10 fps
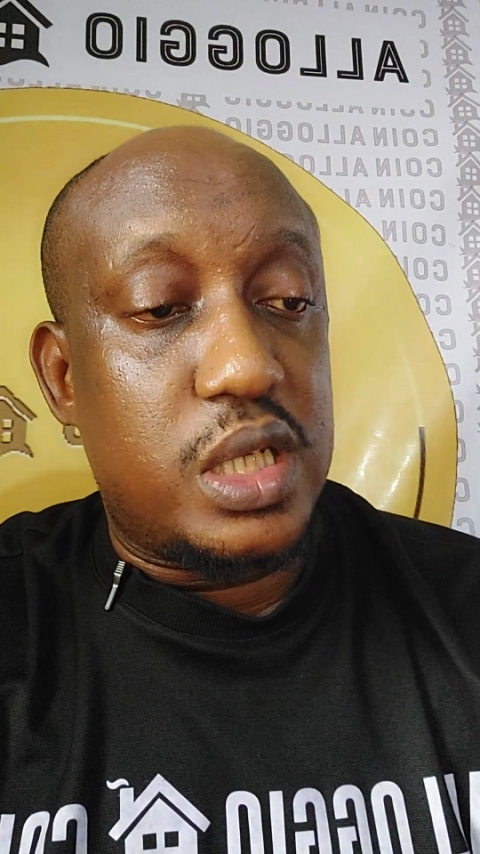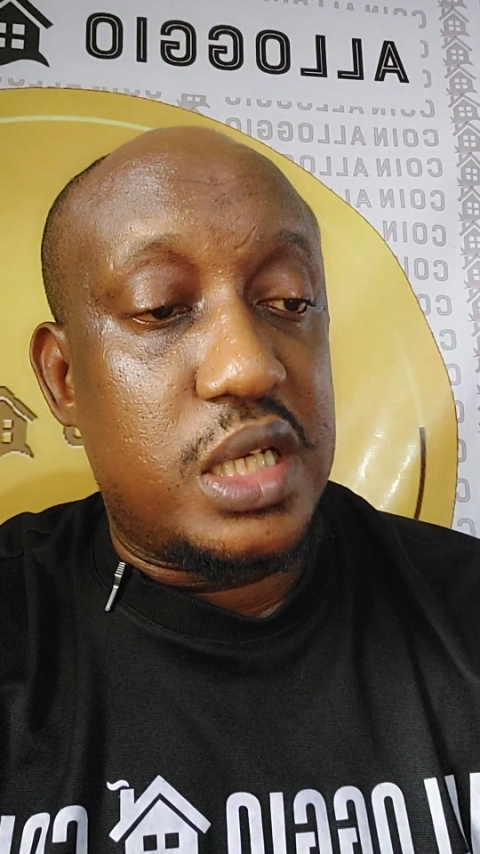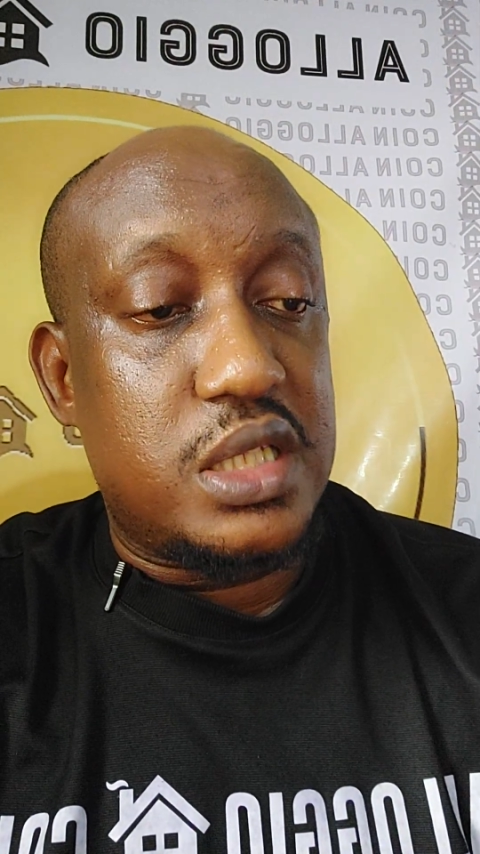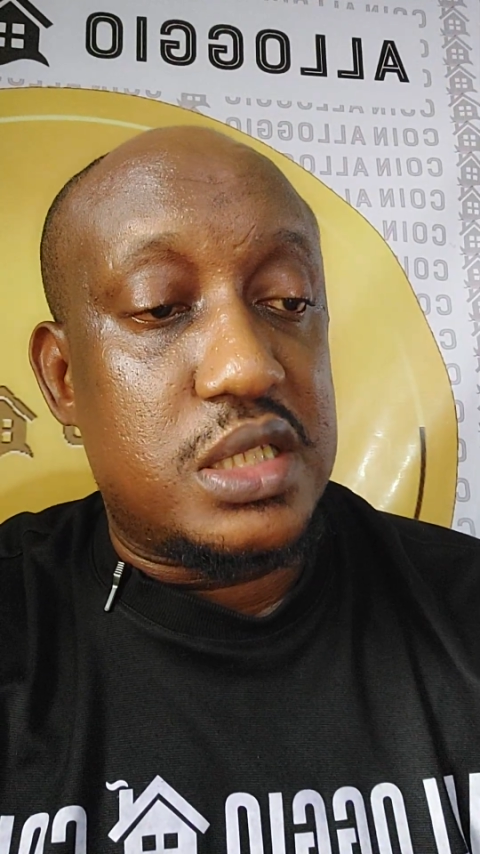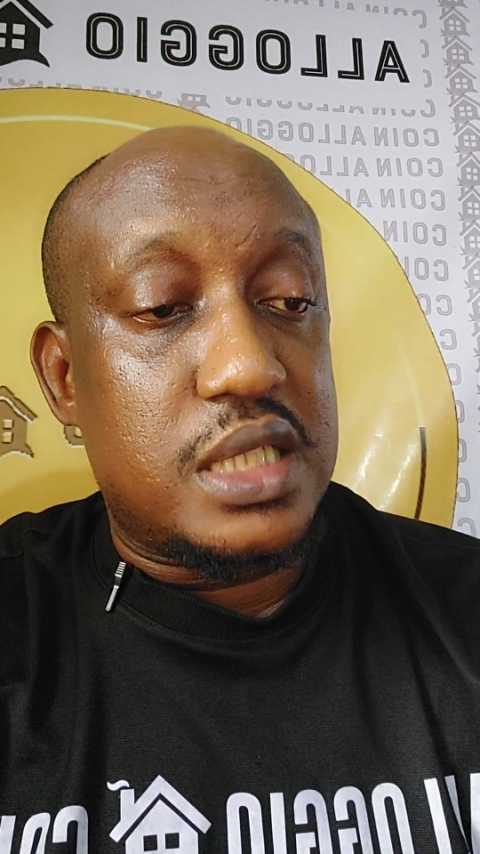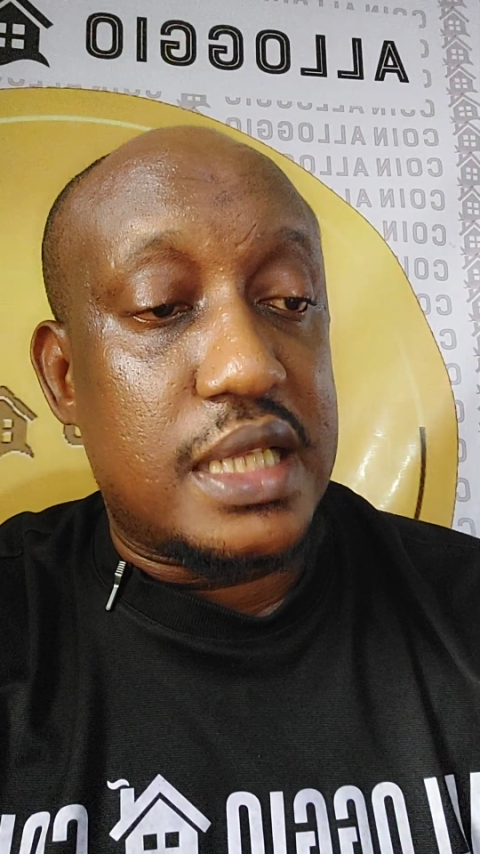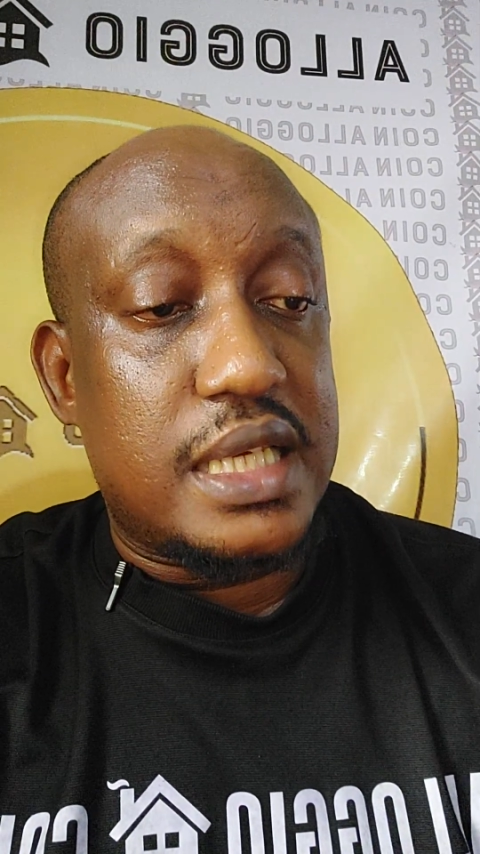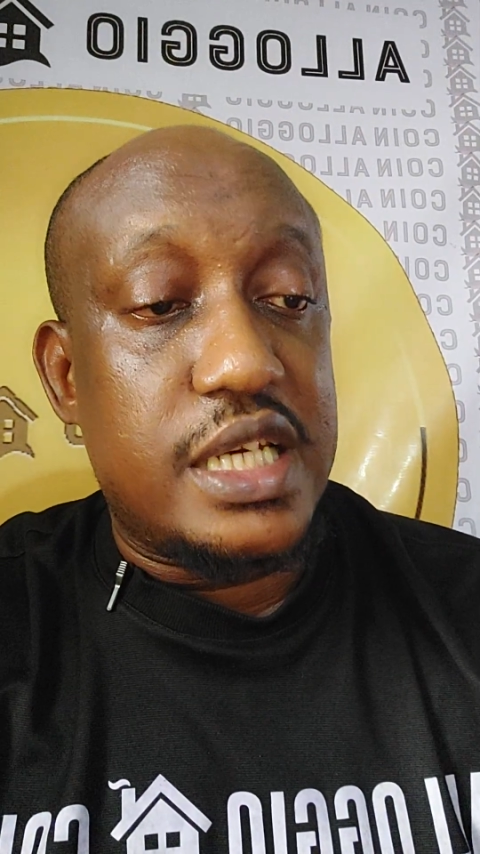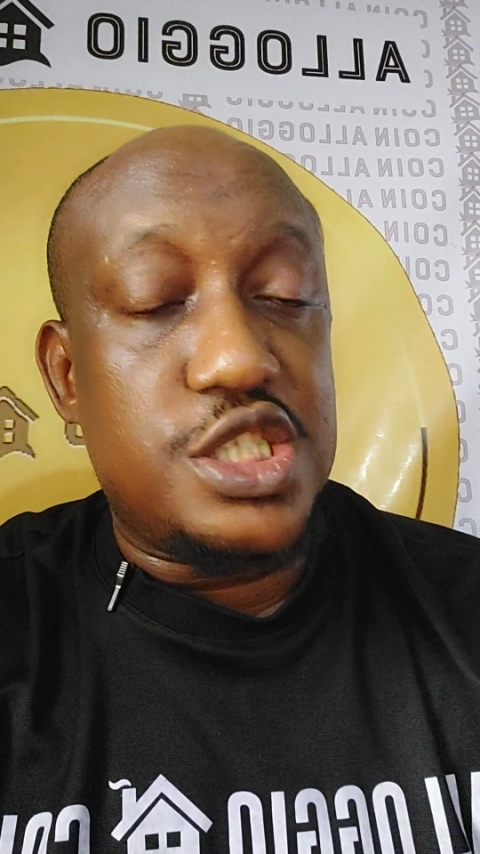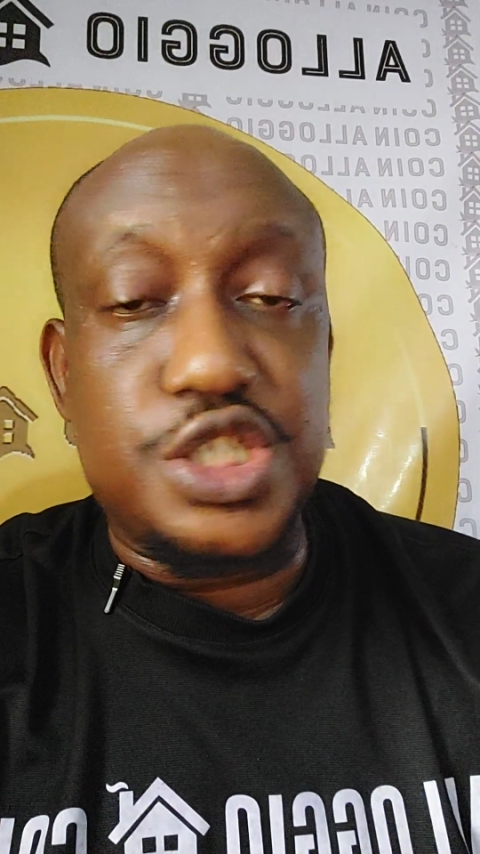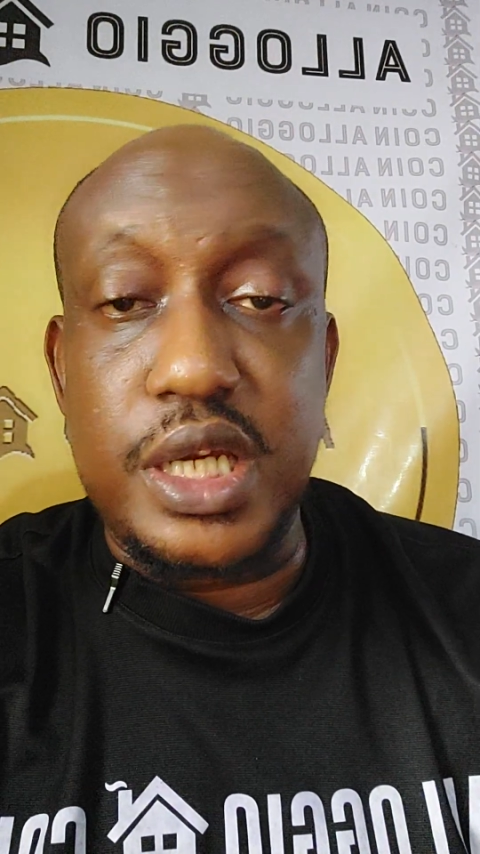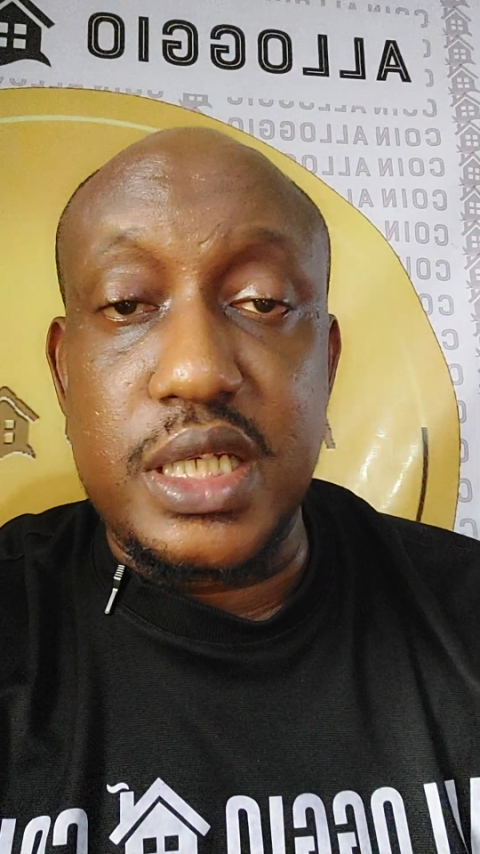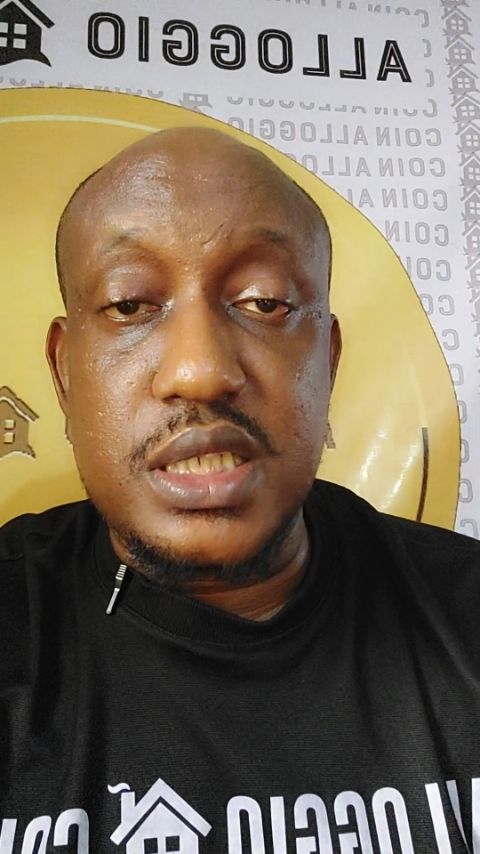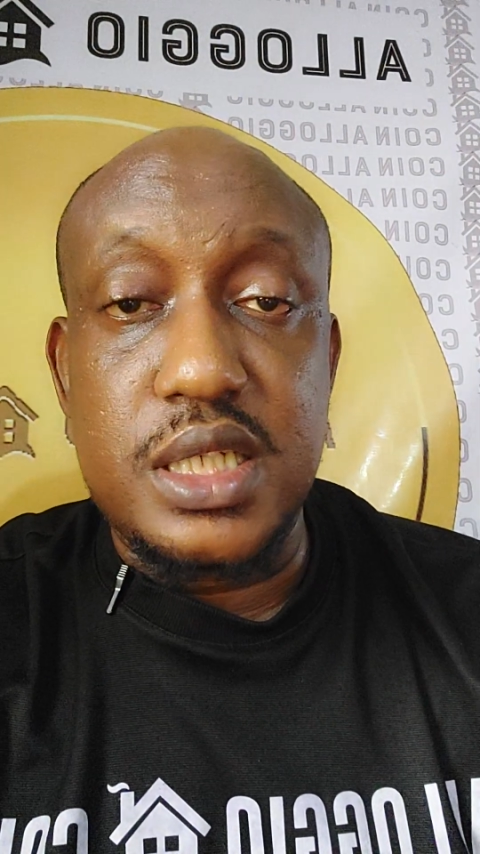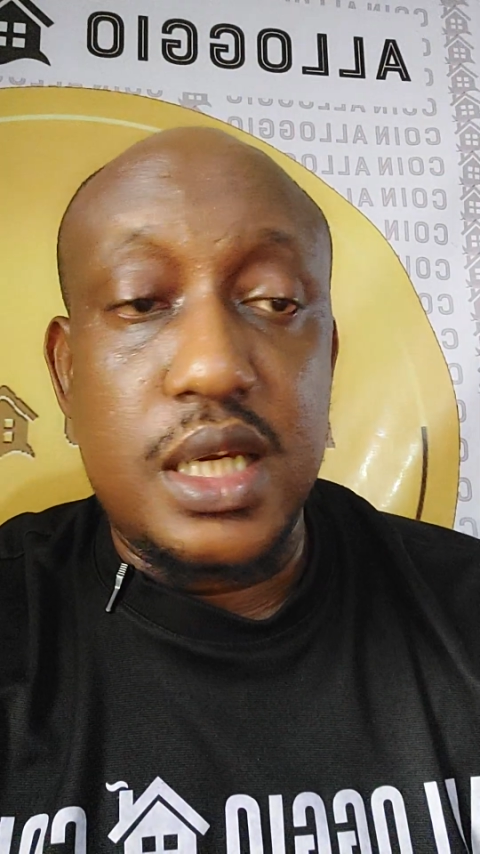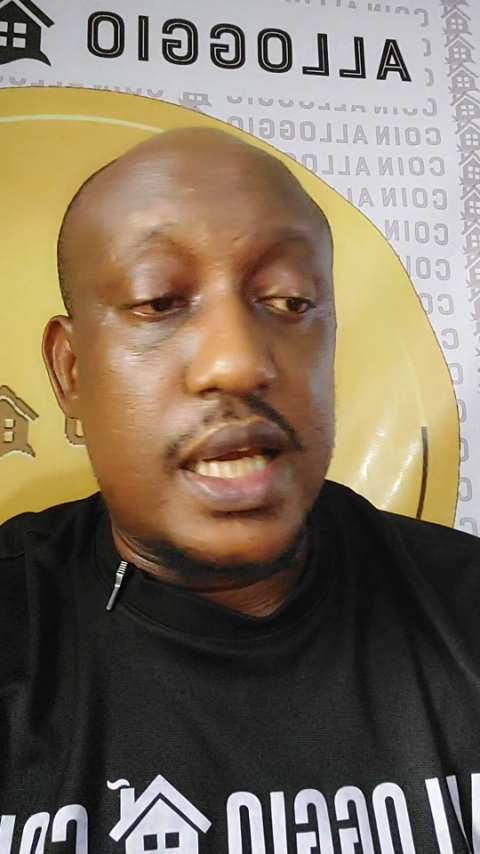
it's an exchange